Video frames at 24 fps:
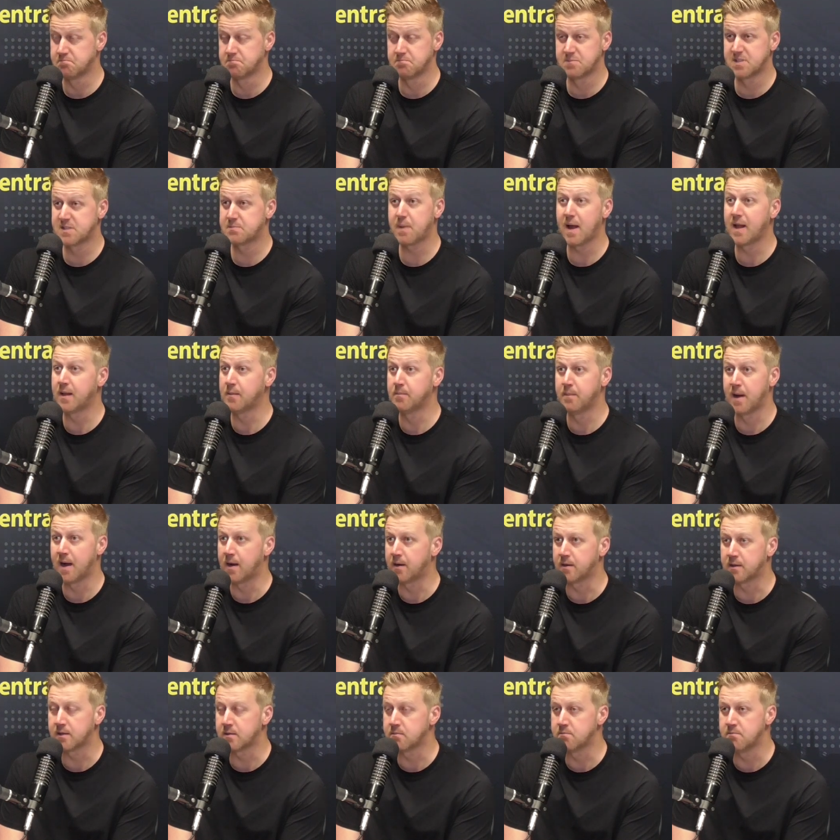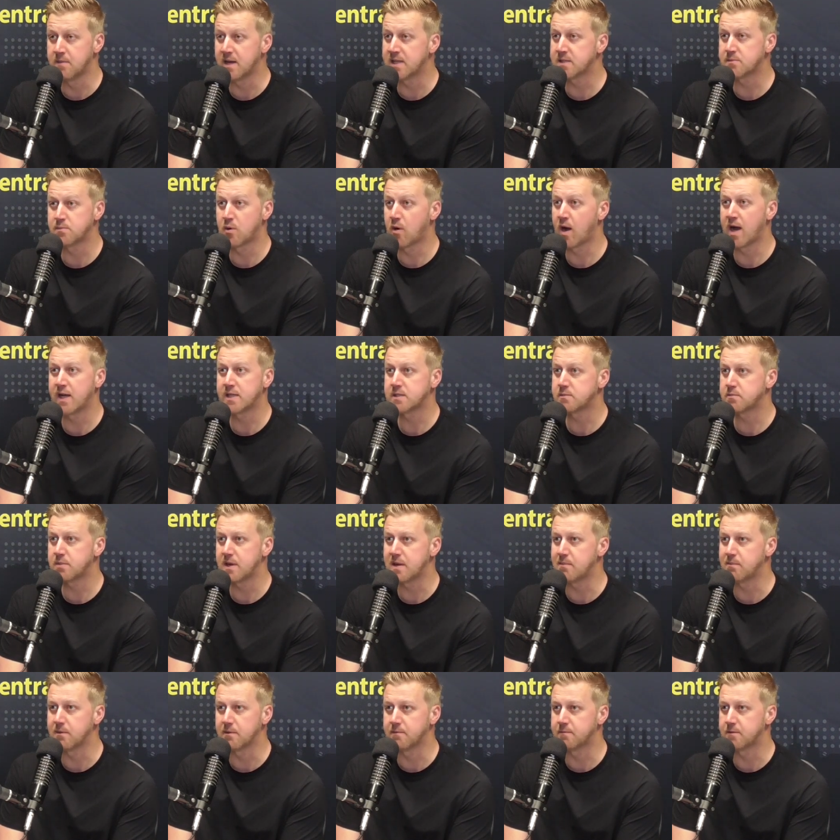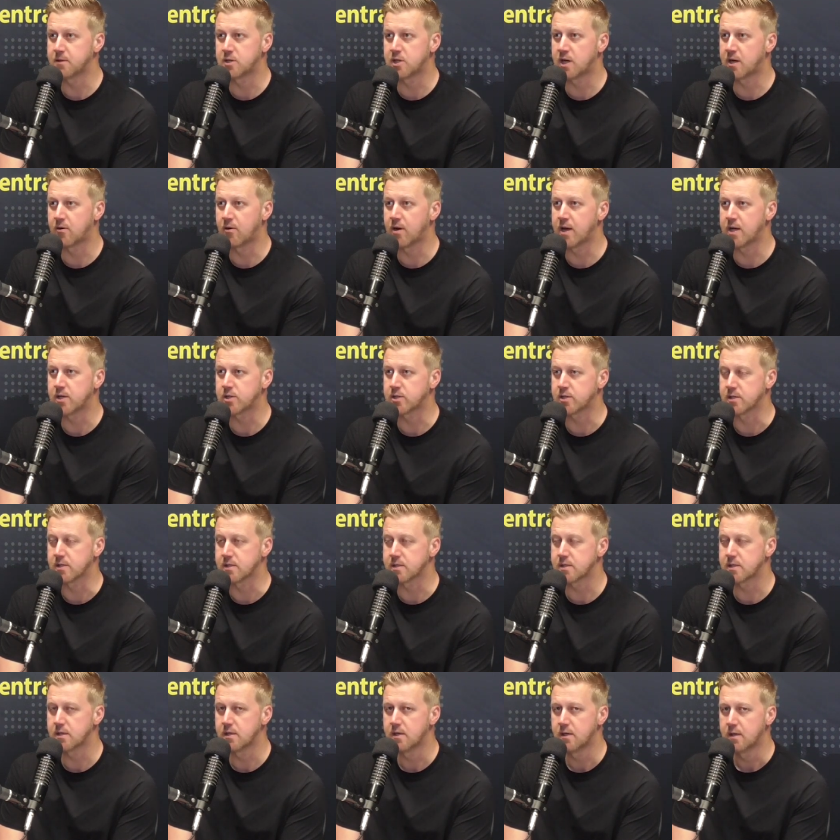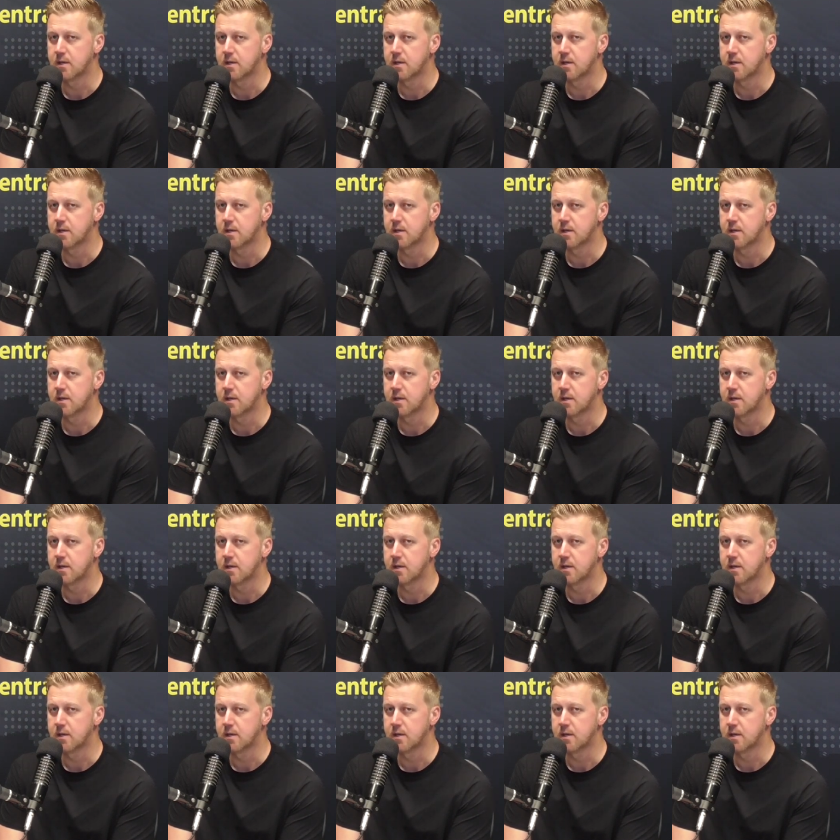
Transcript: spellbound and mesmerized people for generations.